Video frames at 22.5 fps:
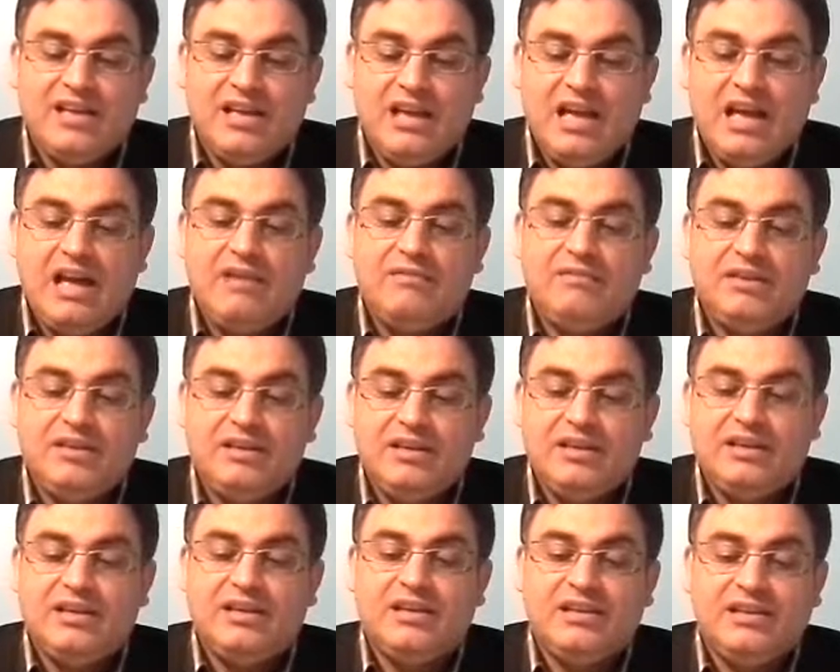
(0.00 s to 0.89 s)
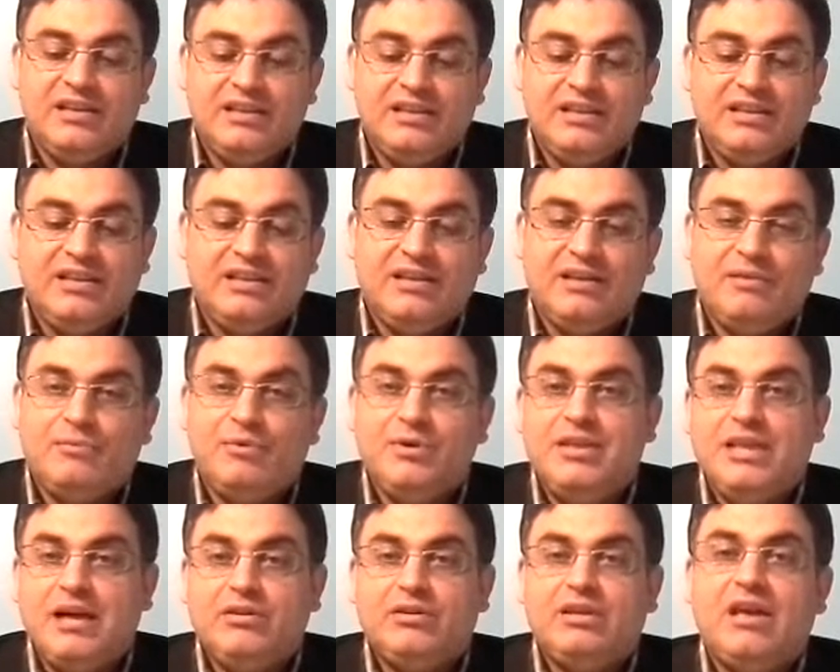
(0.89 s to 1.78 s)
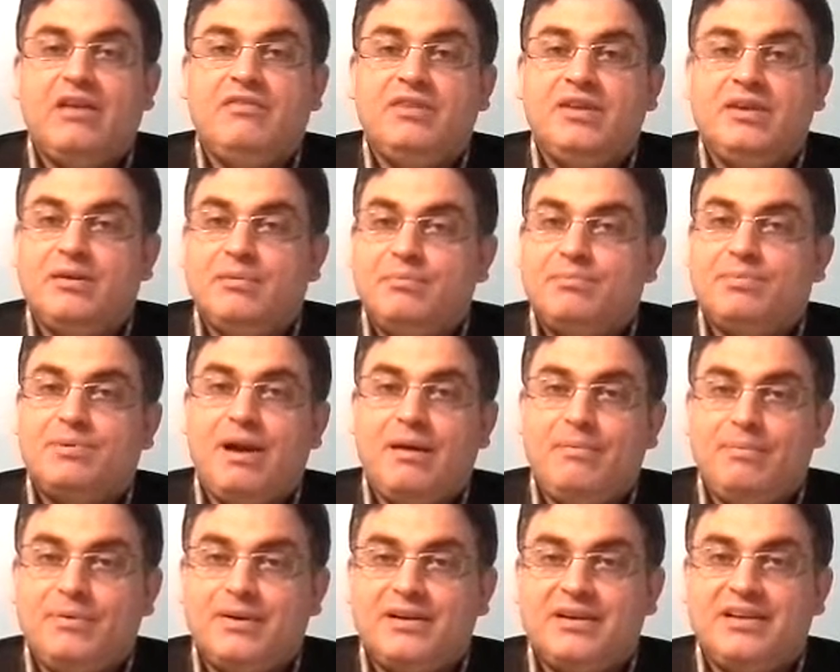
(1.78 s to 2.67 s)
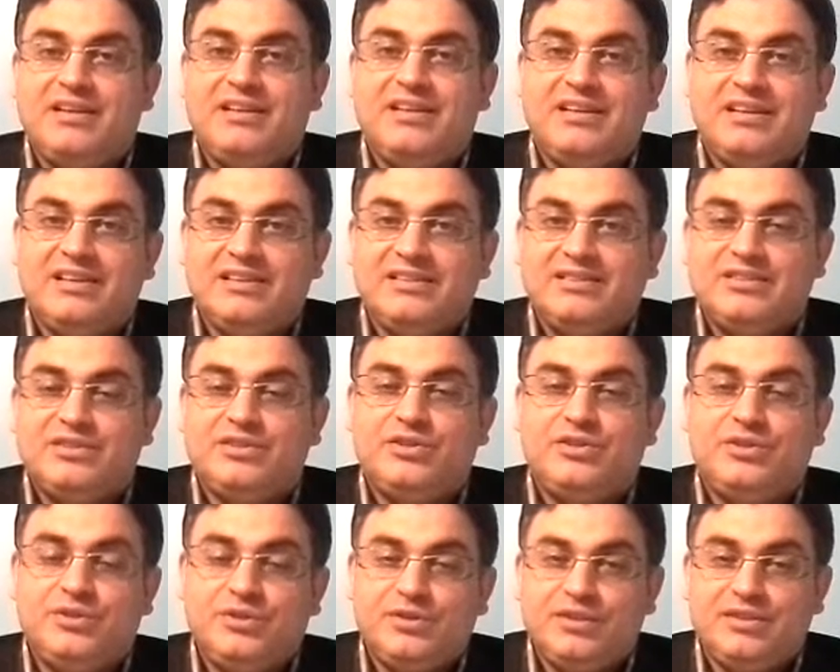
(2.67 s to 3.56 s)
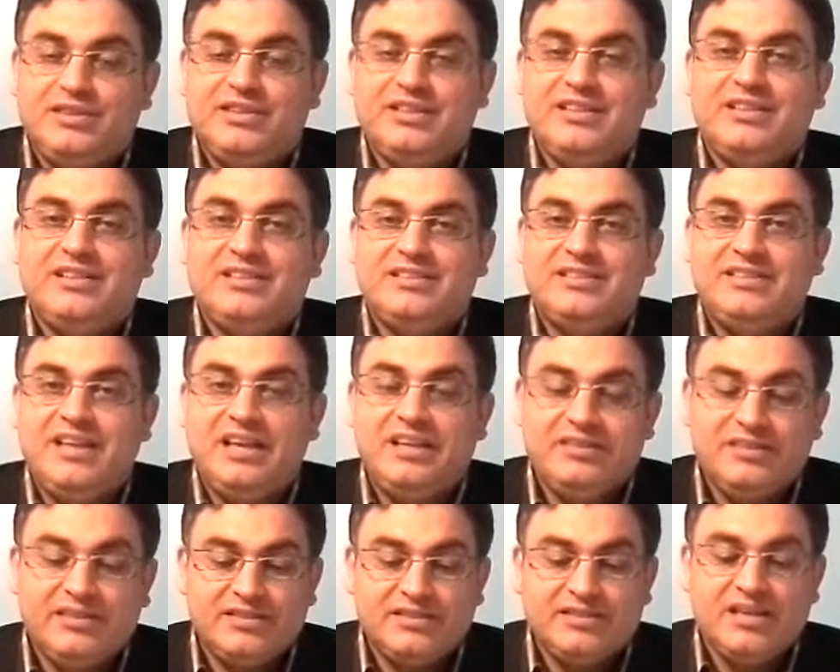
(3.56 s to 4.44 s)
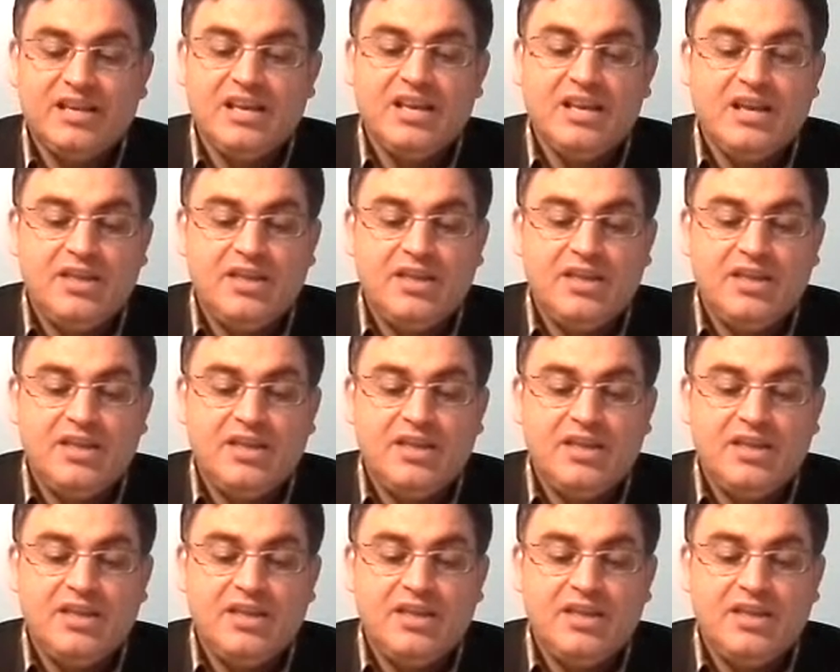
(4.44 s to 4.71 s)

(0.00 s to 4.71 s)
having a proper security standards,